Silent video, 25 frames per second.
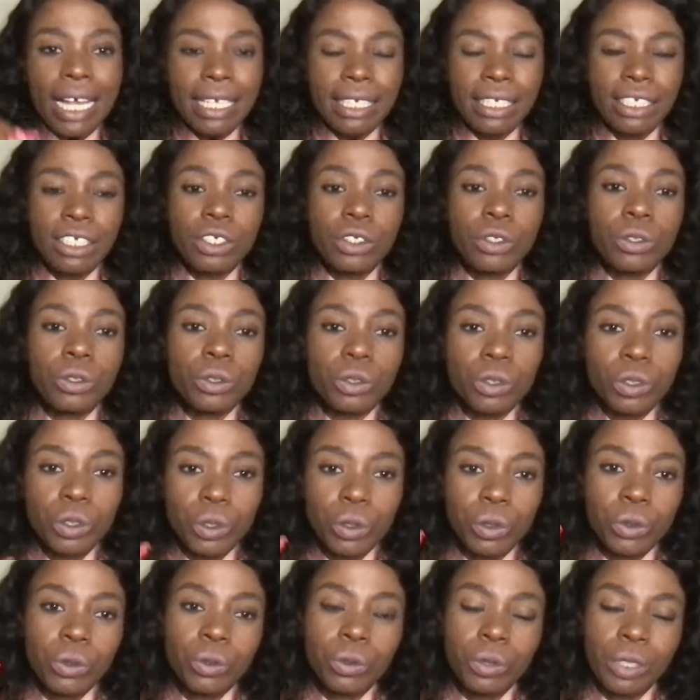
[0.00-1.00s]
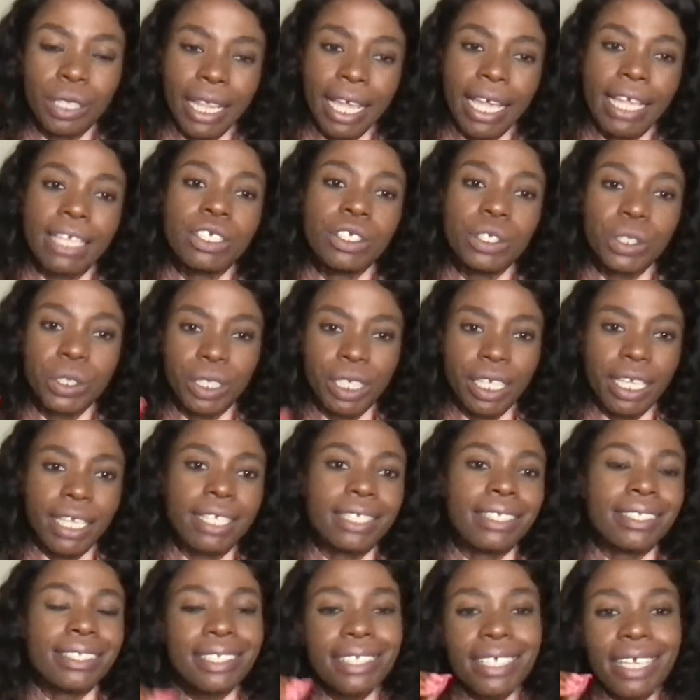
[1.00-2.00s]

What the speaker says: I need you to then today